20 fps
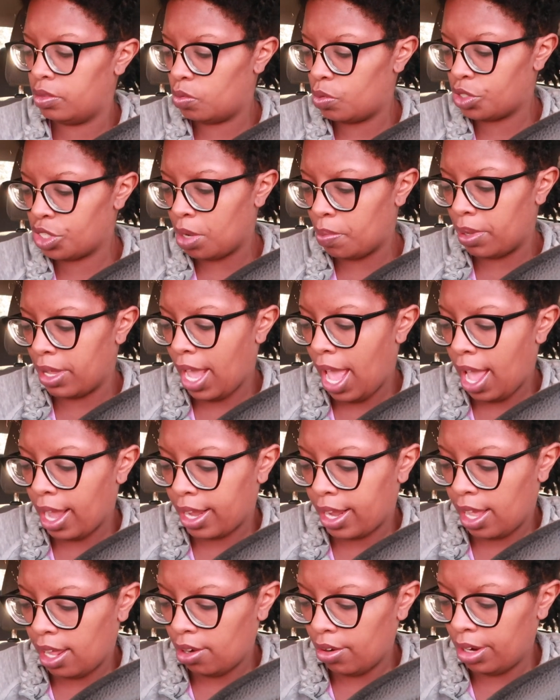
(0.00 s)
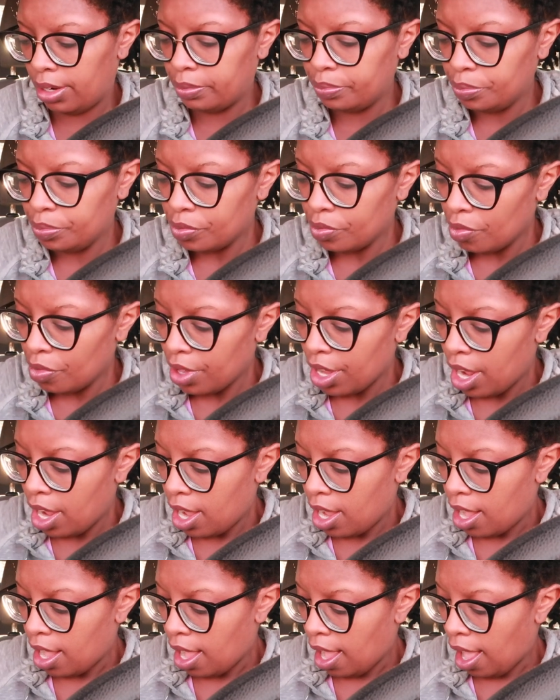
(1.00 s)
which can be high calorie
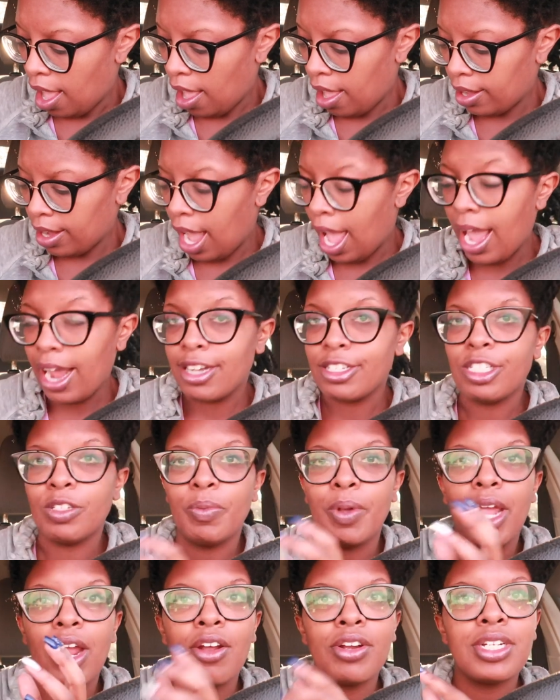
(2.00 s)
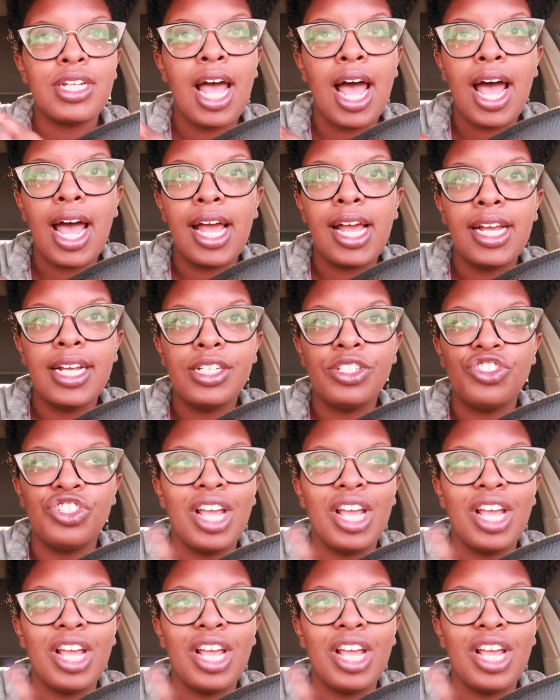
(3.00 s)
got her some hair ties.